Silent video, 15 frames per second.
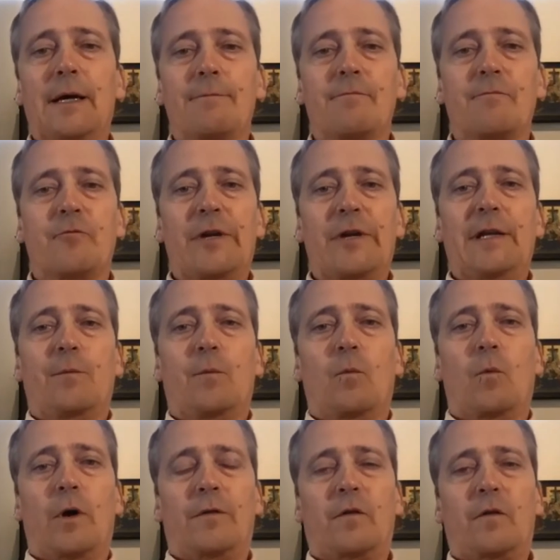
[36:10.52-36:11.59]
really
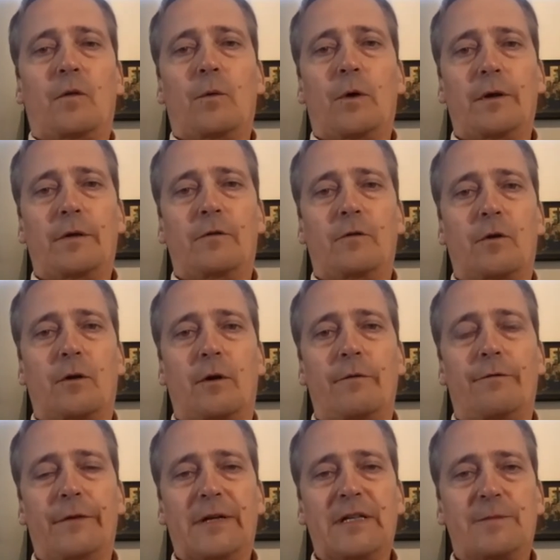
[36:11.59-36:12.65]
what it sort of
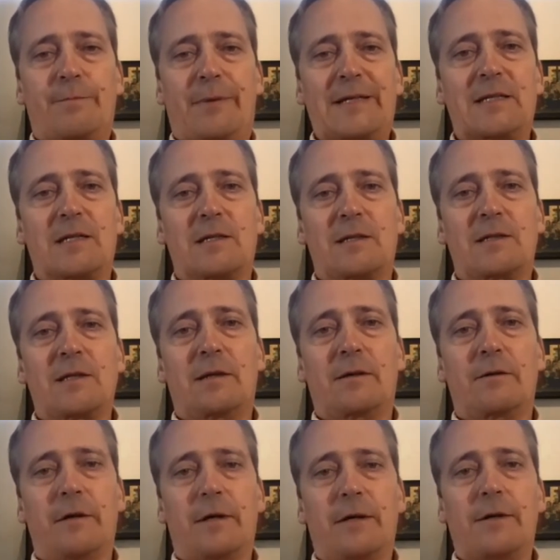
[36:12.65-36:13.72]
expresses is
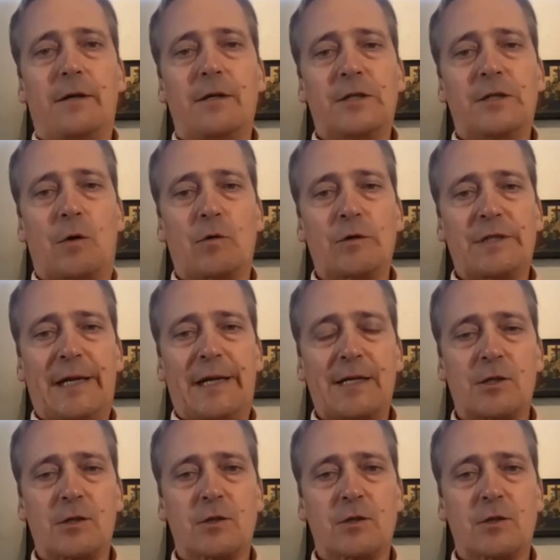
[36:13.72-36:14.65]
an association.